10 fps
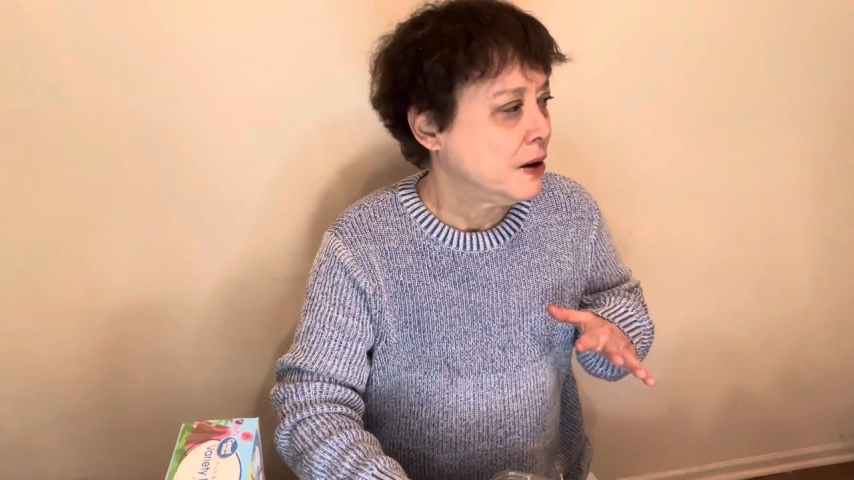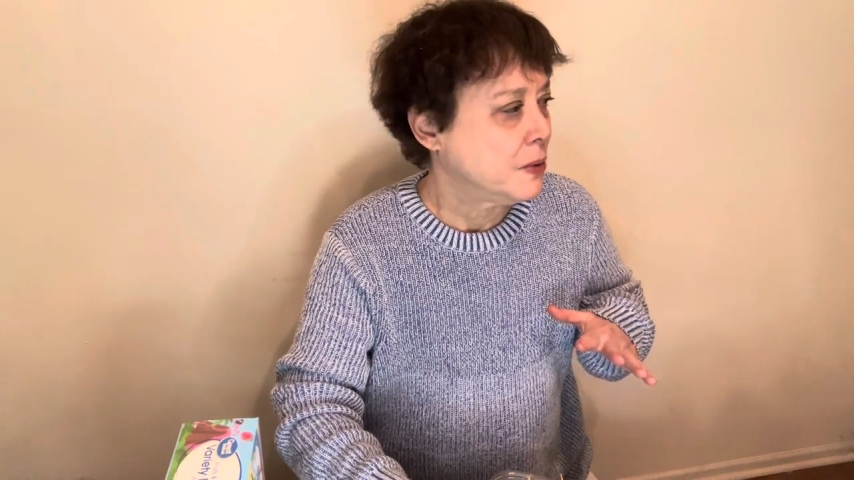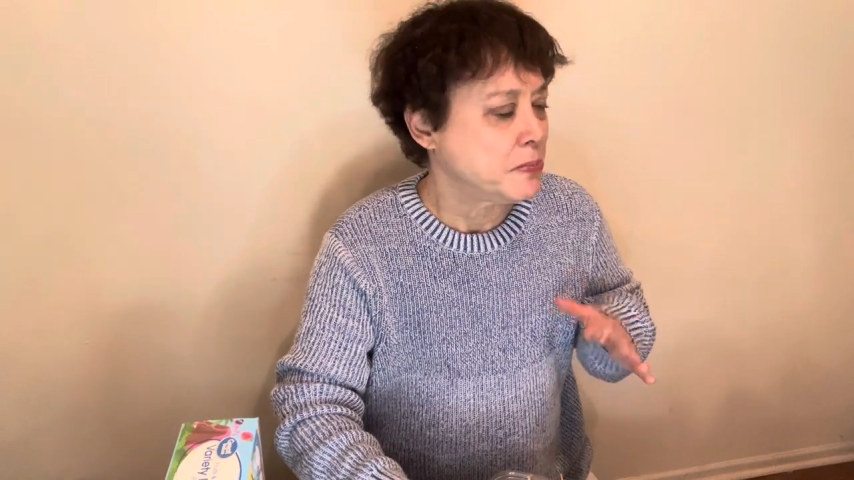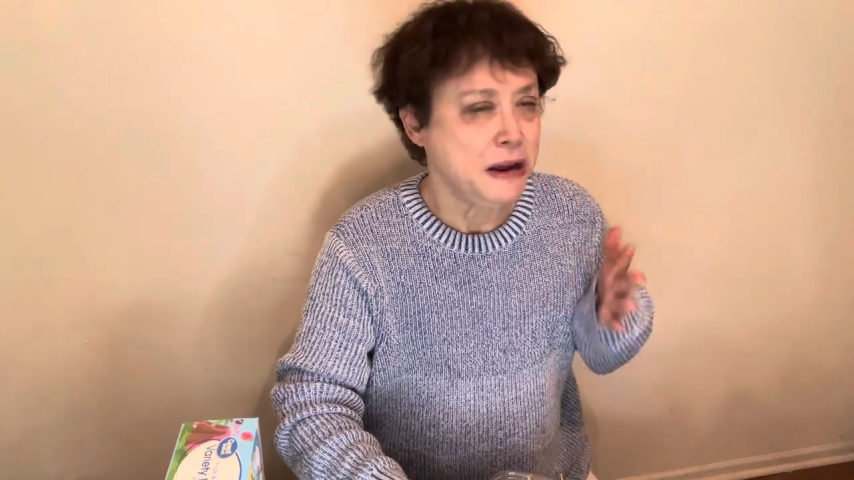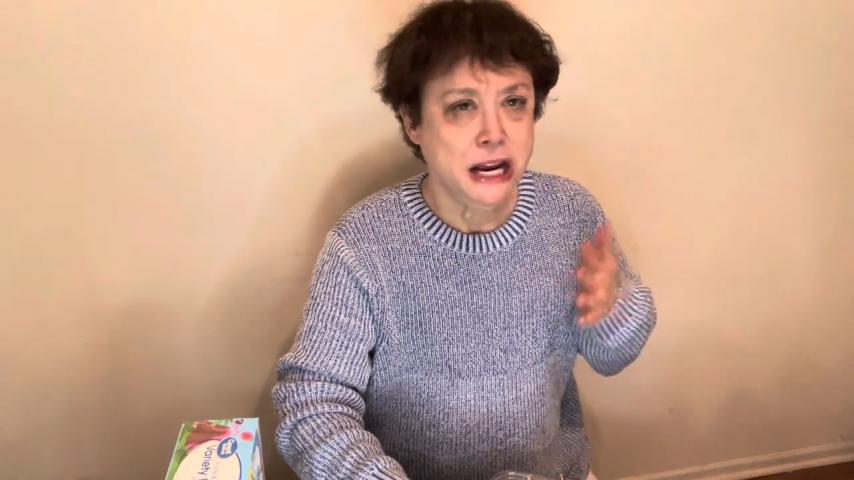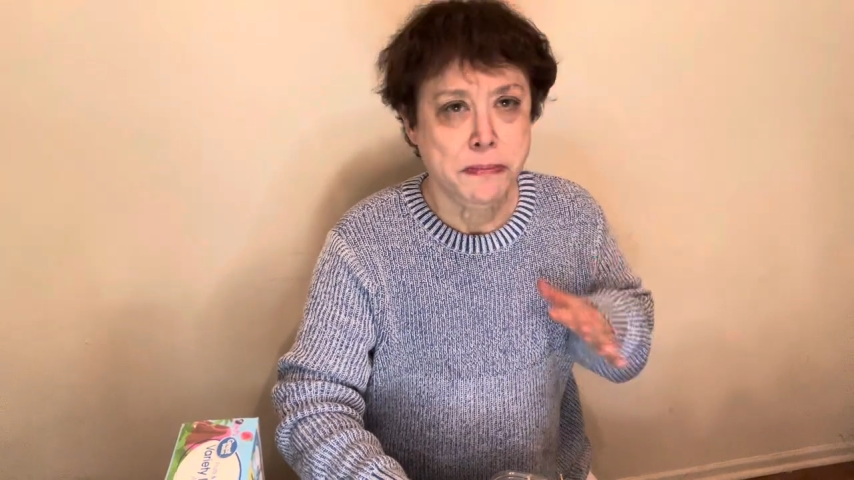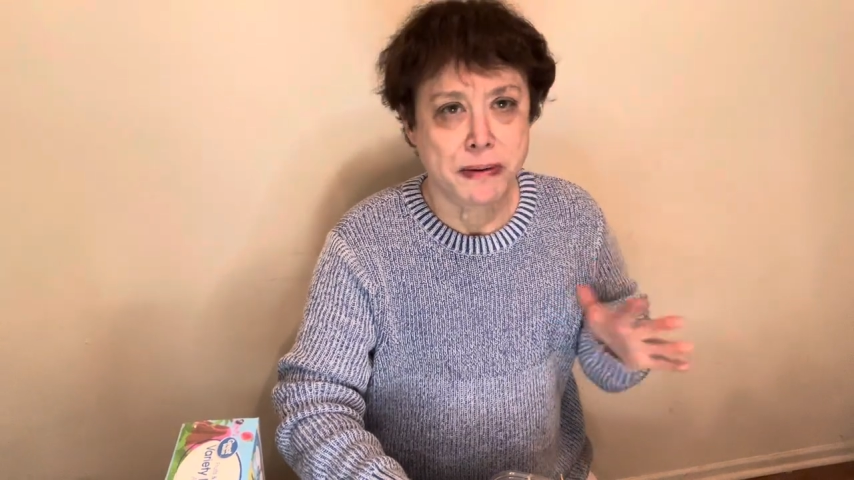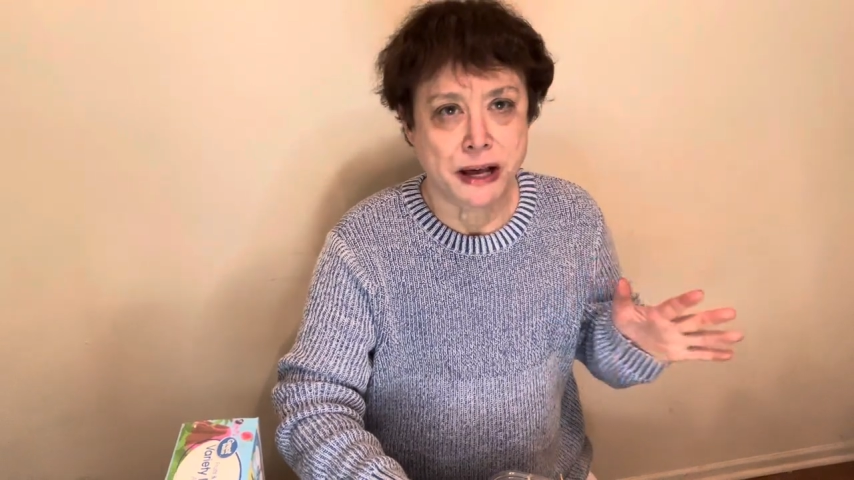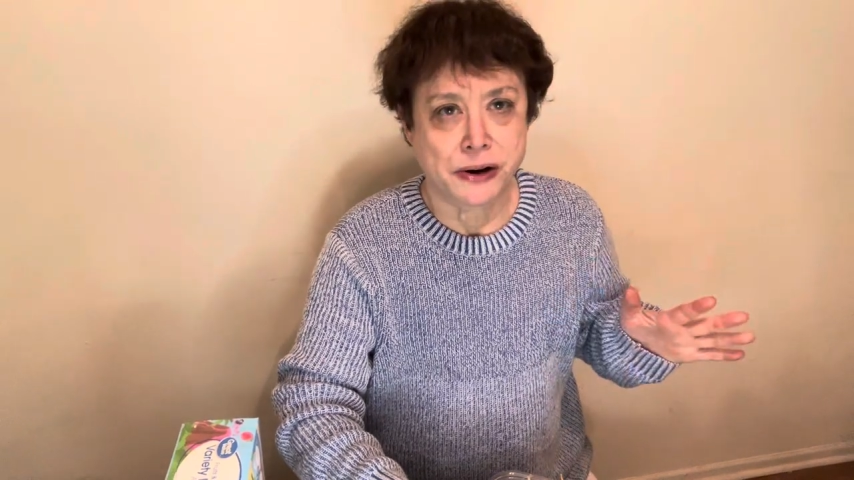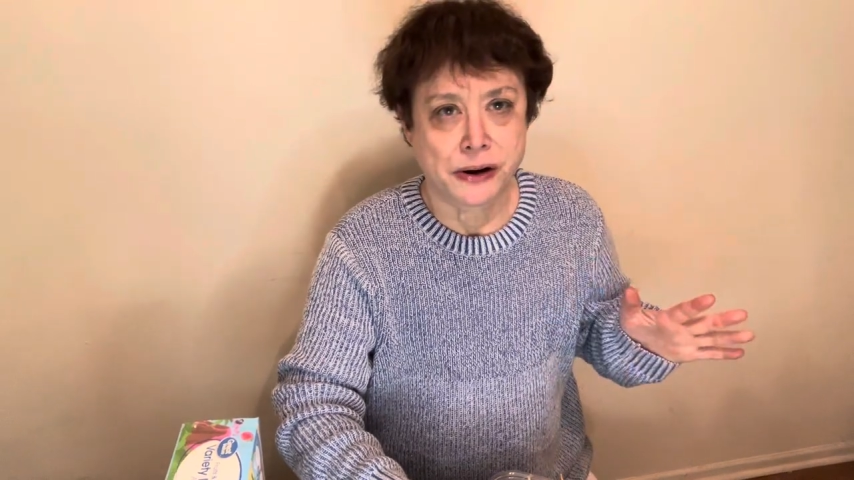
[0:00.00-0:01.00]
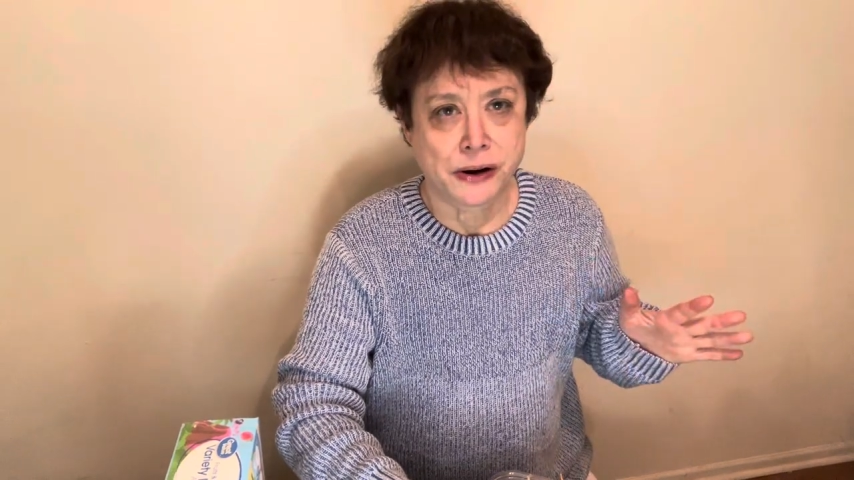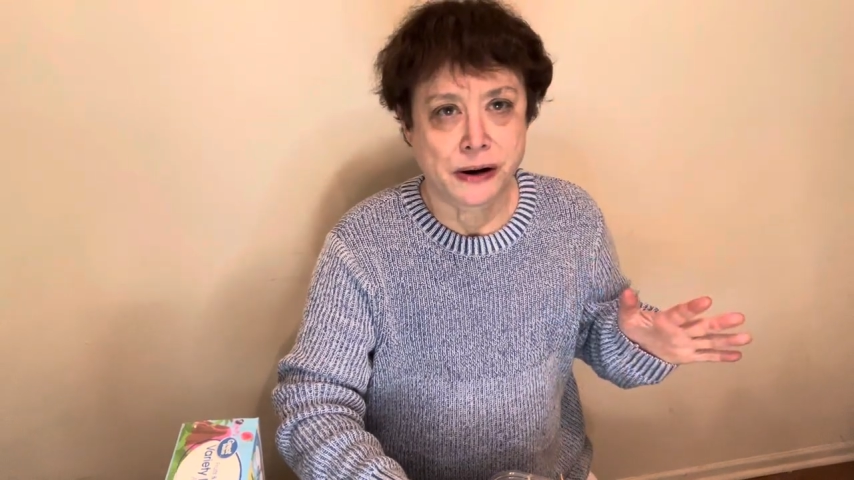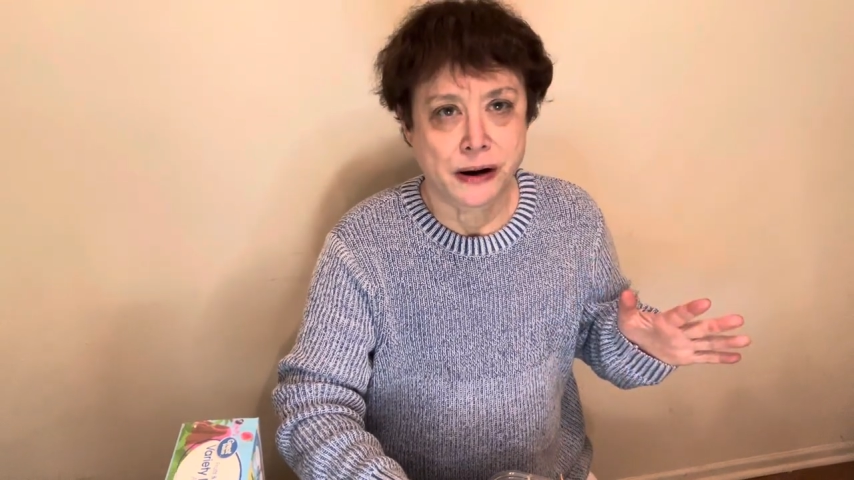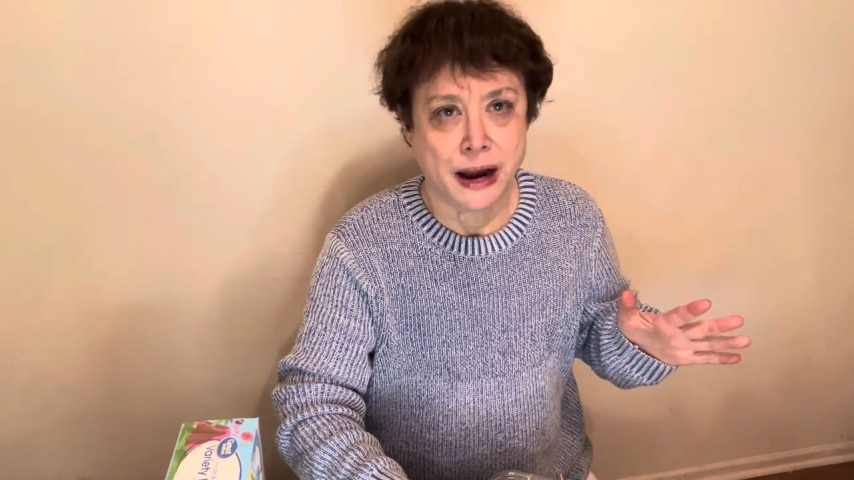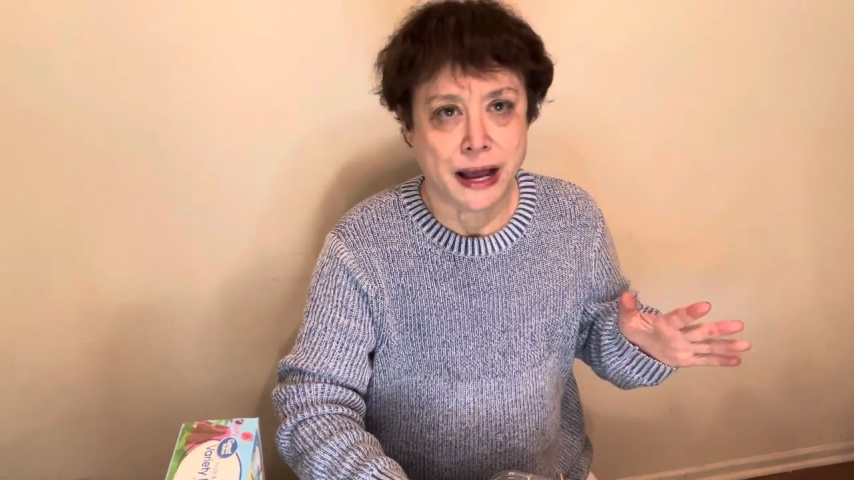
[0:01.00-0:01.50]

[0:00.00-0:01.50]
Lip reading: with peanut butter